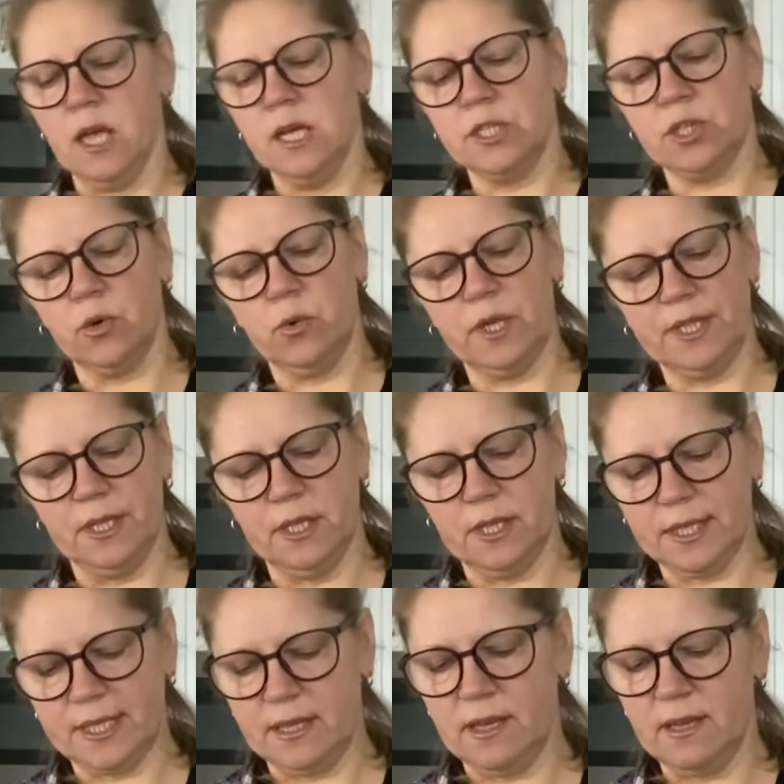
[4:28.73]
So what
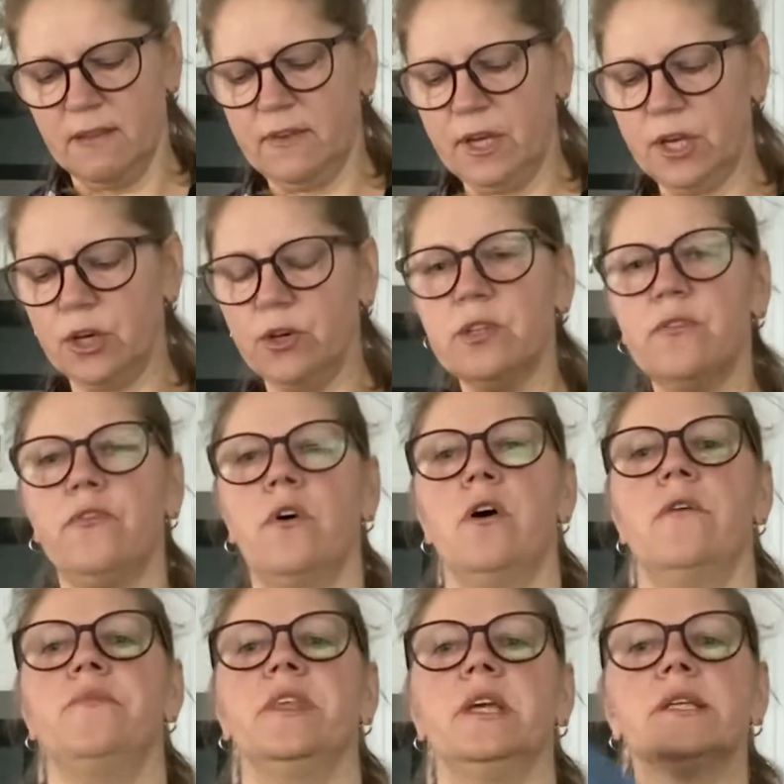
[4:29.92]
is very good for
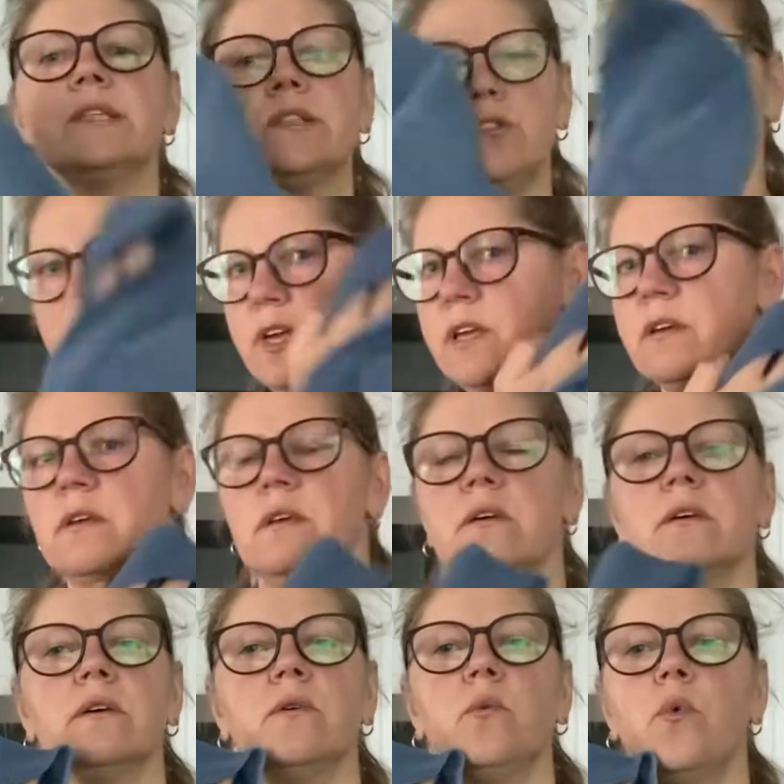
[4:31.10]
is to
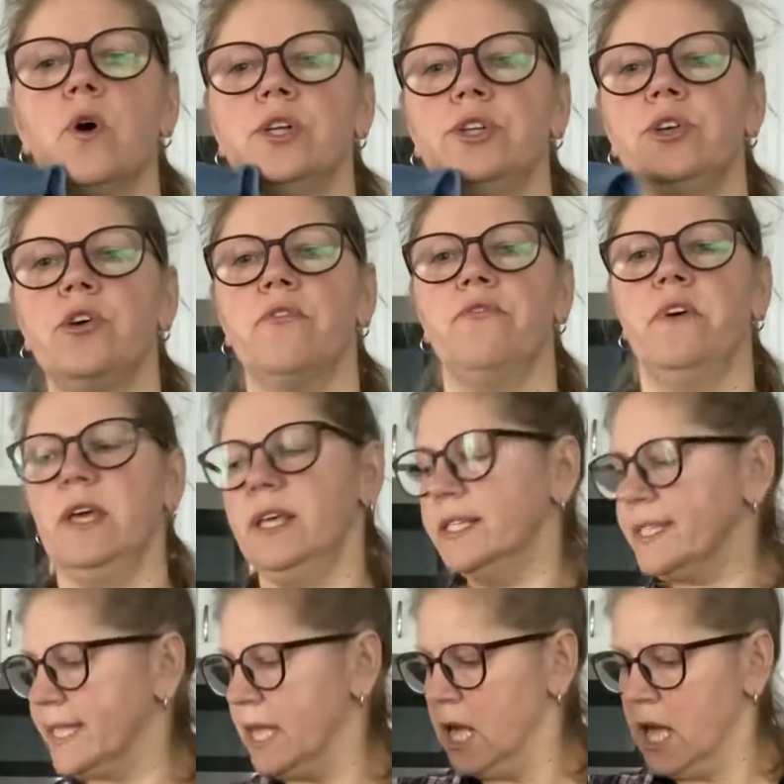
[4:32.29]
wash your
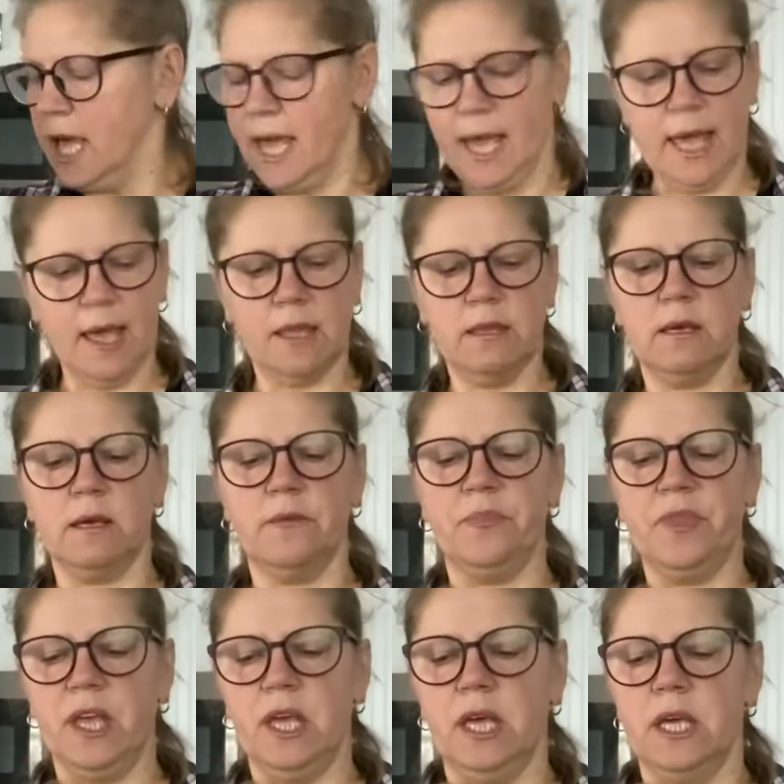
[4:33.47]
face, and
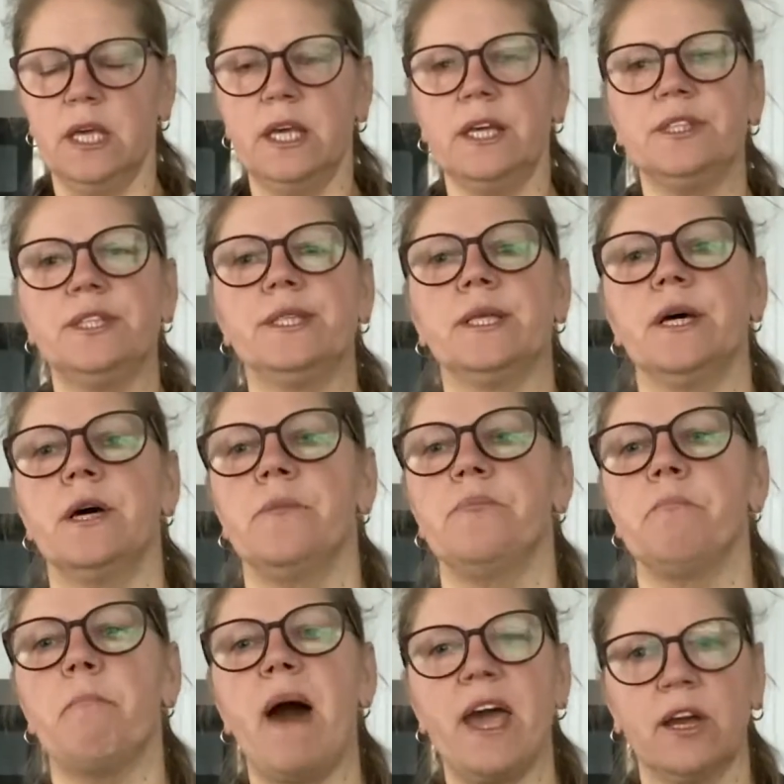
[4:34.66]
it's
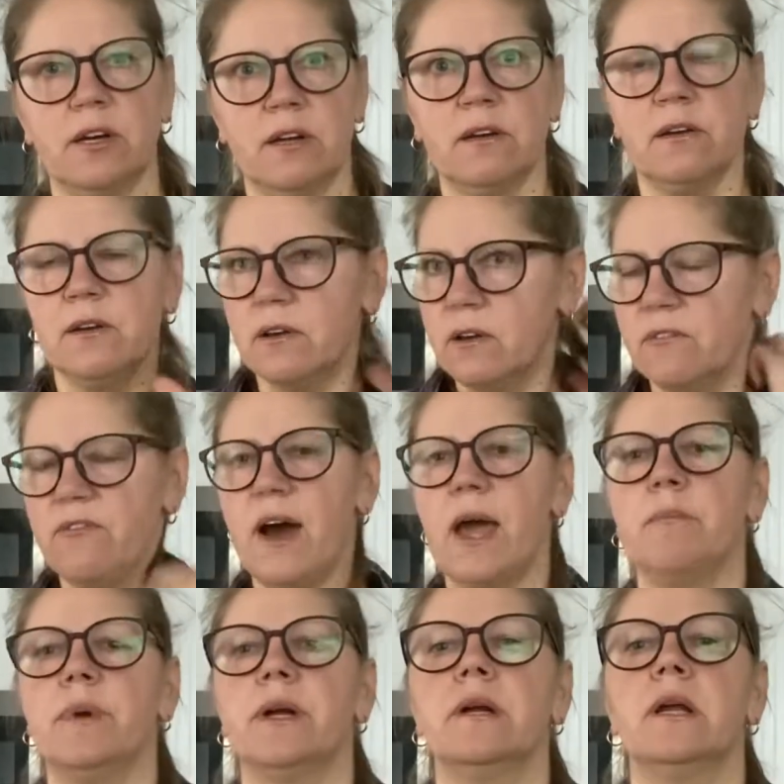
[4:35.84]

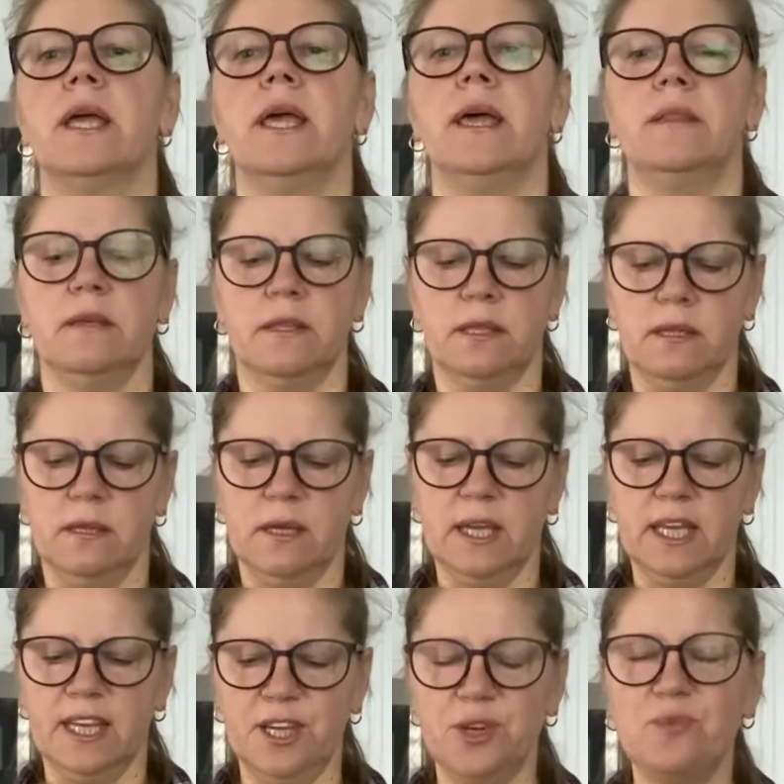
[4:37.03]
microfiber, and it
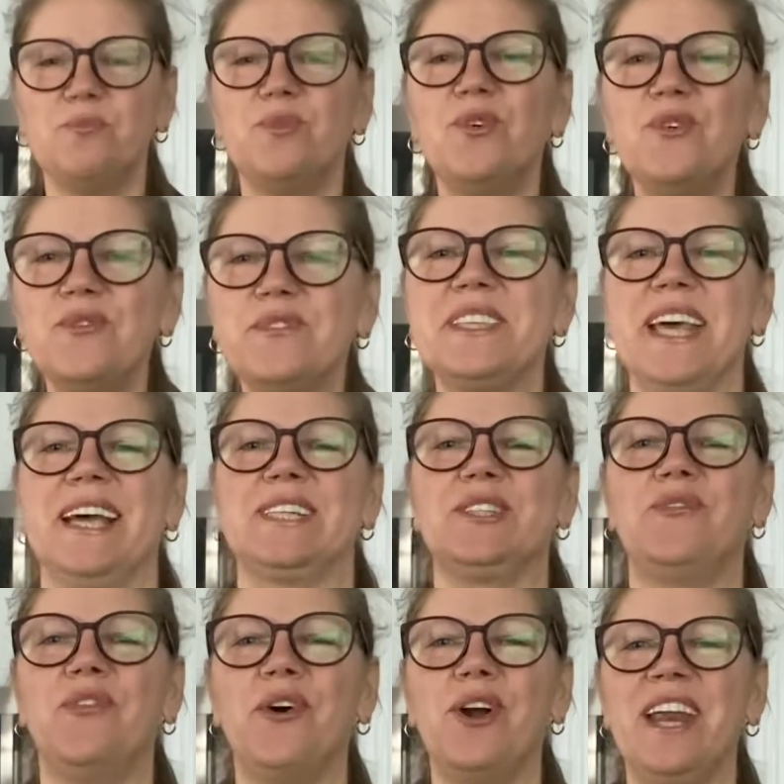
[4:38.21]
removes,
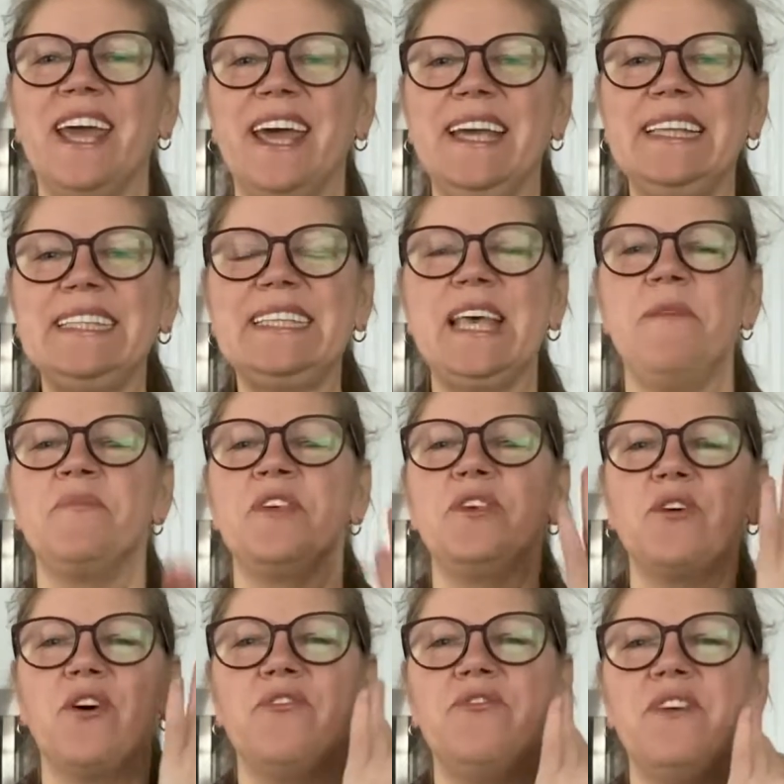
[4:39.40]
exfoliates
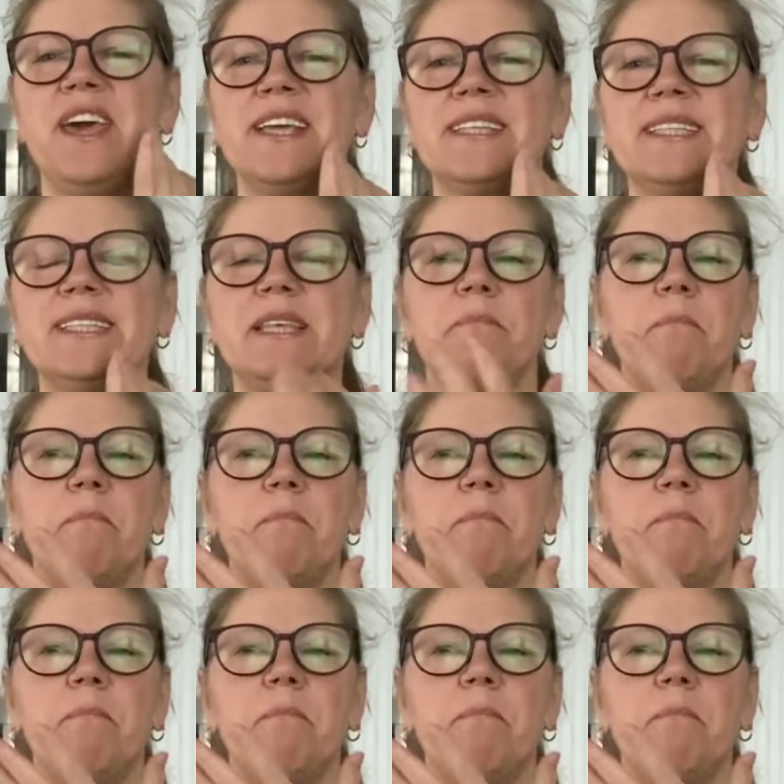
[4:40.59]
your face